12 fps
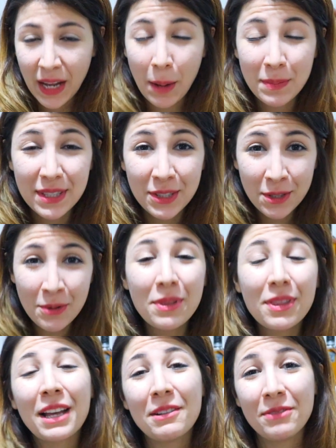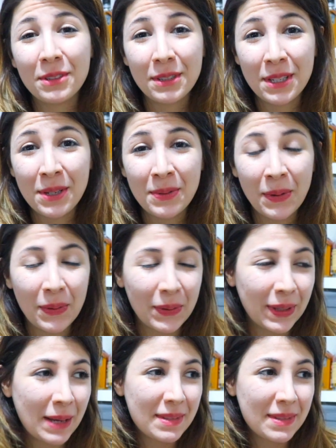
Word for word: I'm so thankful to you all.